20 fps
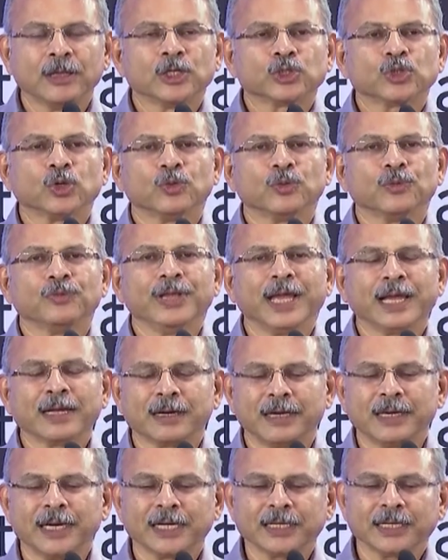So we are
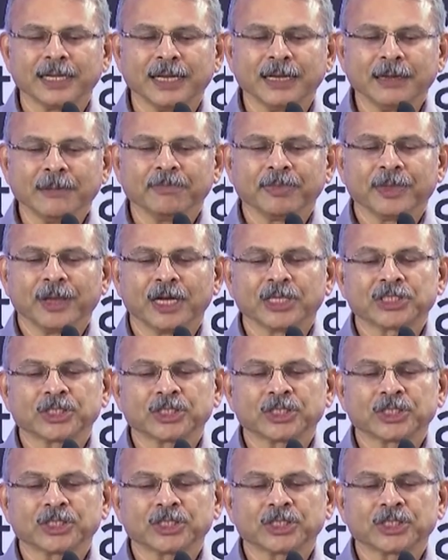conducting a